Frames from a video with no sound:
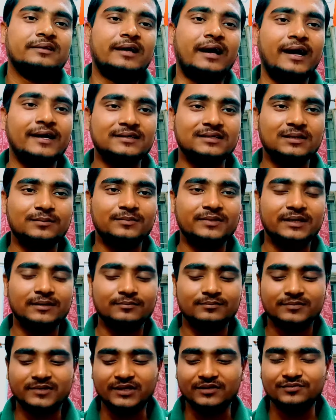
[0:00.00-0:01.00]
I
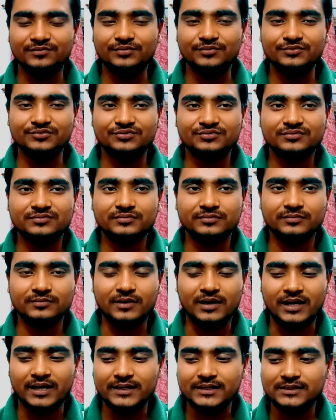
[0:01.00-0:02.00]
sometimes confuse
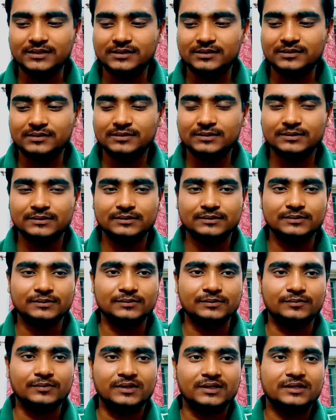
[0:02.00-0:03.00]

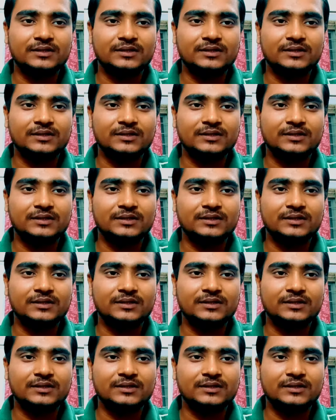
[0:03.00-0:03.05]
what